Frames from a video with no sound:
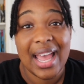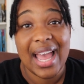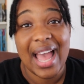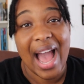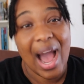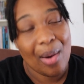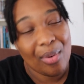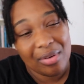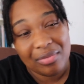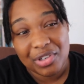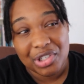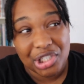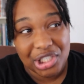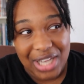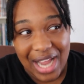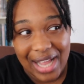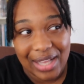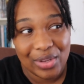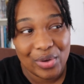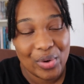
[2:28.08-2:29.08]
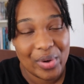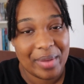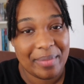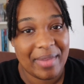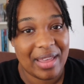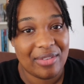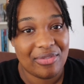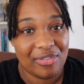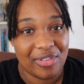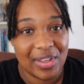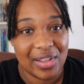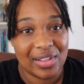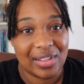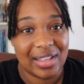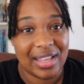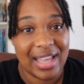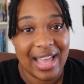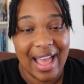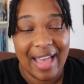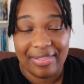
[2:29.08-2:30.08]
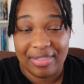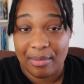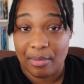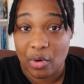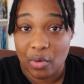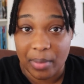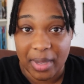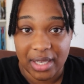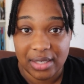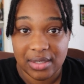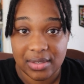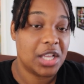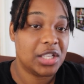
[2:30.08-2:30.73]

however shallow it may feel at the moment.